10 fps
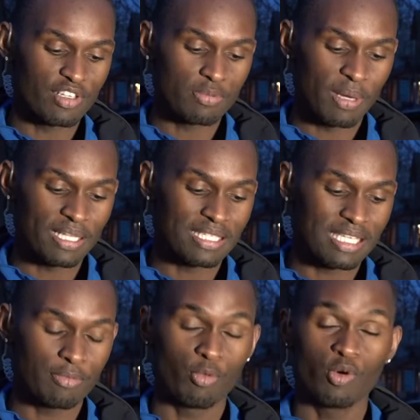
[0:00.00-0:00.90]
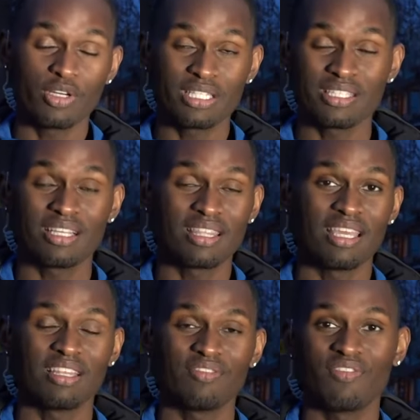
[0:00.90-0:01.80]
Response Team will conduct
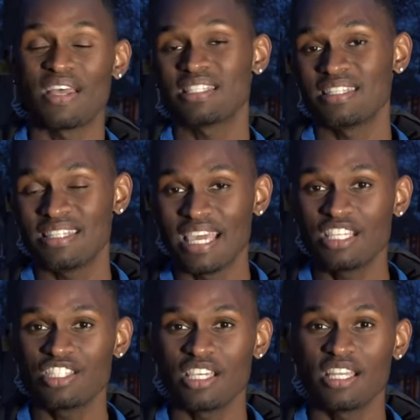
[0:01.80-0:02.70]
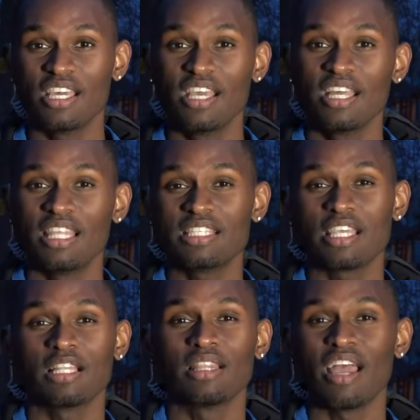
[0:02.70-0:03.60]
an investigation. They
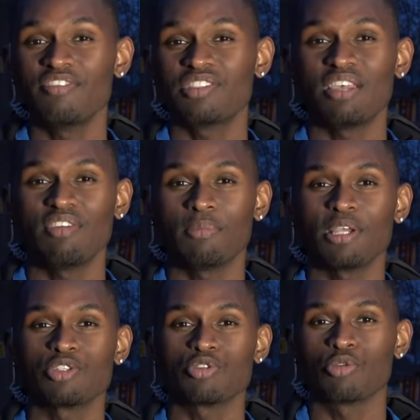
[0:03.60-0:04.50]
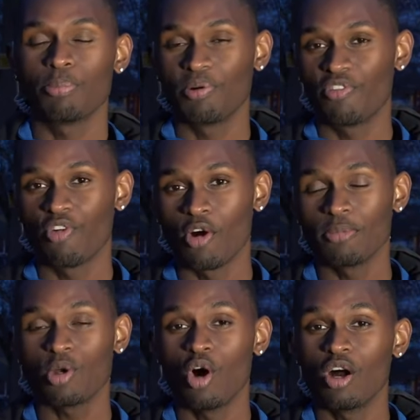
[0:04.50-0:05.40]
said life-saving measures were
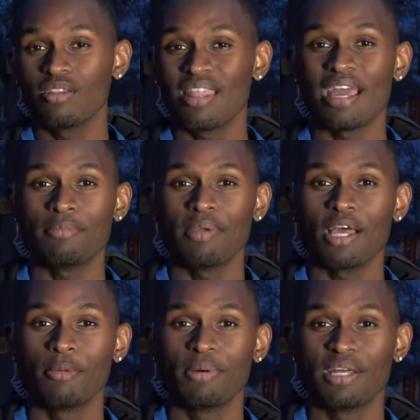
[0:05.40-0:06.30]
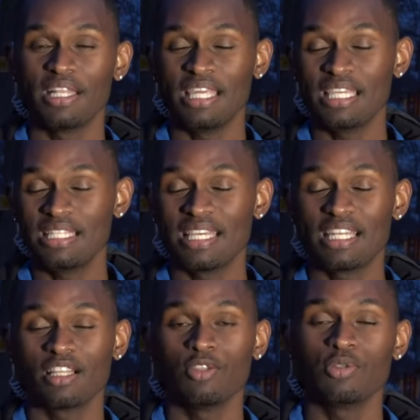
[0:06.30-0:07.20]
performed on that male, but he did
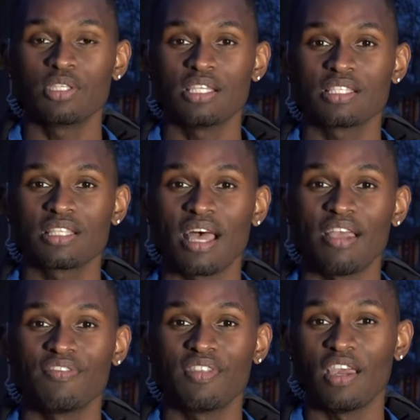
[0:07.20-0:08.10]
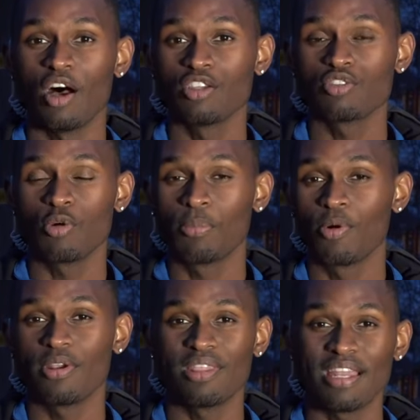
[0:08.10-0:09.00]
lose his life. They also
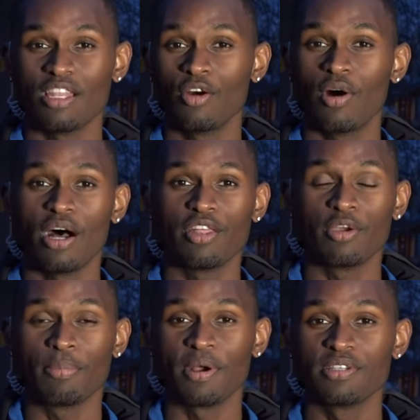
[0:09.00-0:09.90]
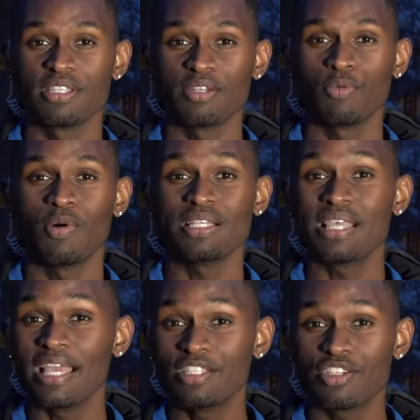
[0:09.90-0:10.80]
reported that no other person was
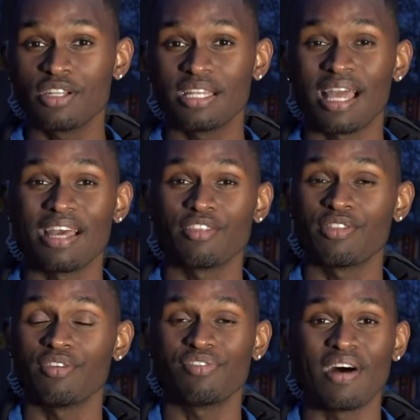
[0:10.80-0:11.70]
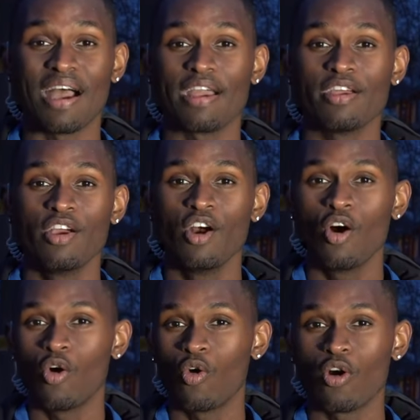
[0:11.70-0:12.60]
injured in either the fire
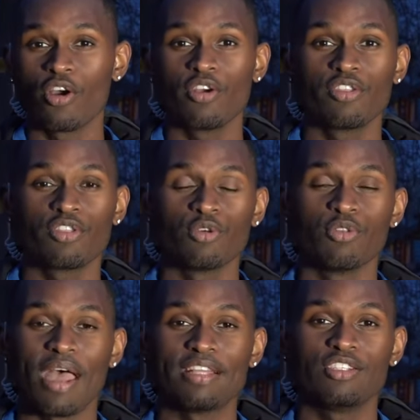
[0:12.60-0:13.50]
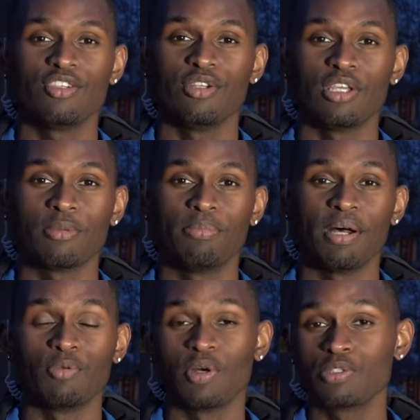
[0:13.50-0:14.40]
or through that shooting.
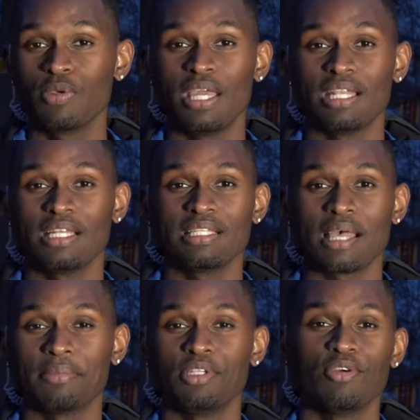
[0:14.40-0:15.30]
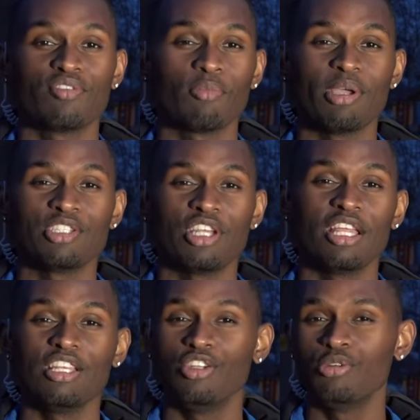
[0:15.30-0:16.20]
But once we get any type of new information,
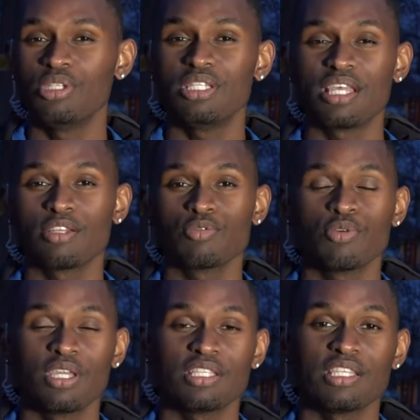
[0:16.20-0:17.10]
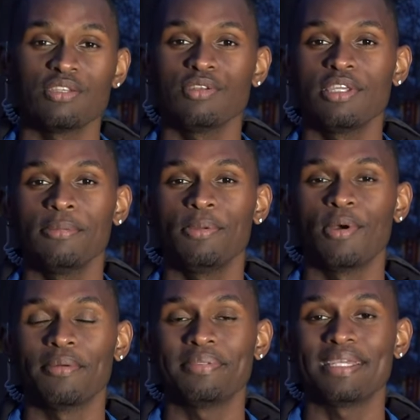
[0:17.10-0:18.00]
any new details, we'll continue to keep you
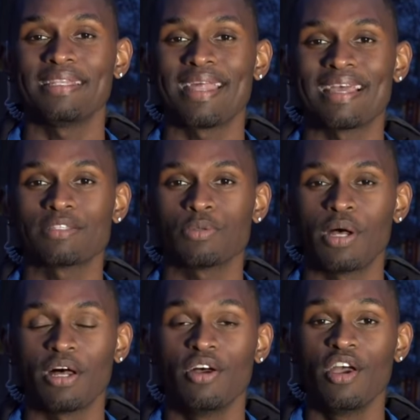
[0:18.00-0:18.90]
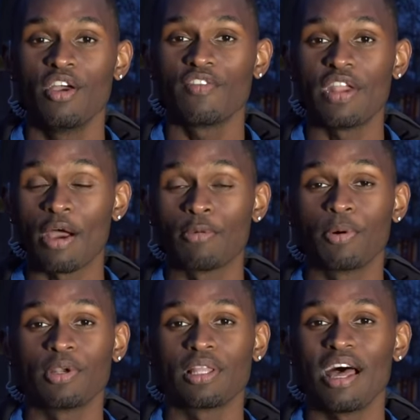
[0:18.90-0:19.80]
updated as well. For now,
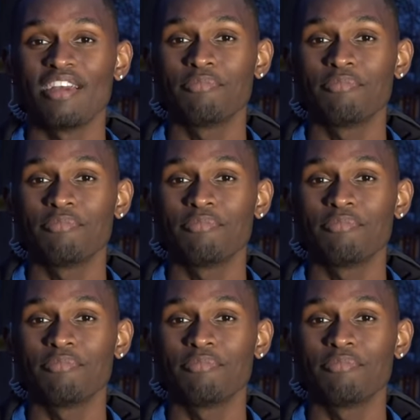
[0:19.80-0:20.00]
reporting live,